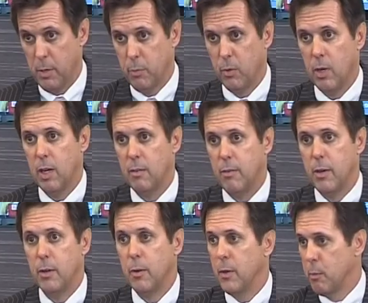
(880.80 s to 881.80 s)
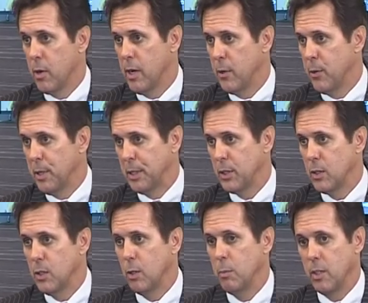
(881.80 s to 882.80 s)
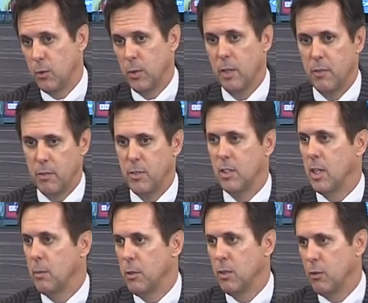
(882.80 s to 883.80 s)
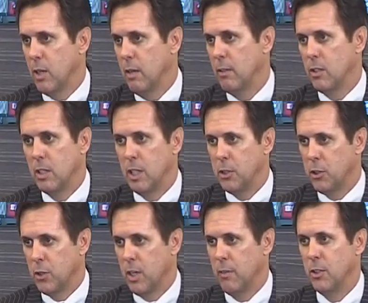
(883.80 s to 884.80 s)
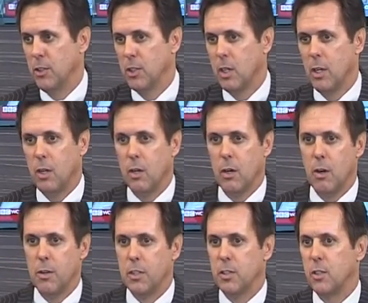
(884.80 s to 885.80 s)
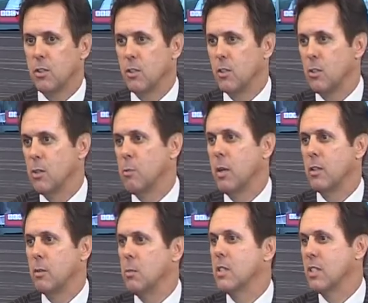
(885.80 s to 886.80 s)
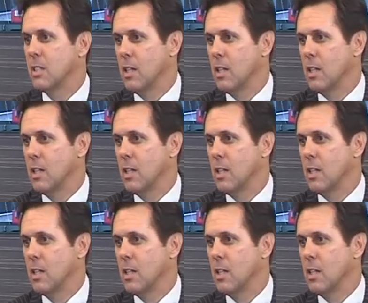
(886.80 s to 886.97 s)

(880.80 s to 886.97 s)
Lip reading: people have their priorities, you know, because we have different segments of travelers. Leisure travelers aren't as concerned about the business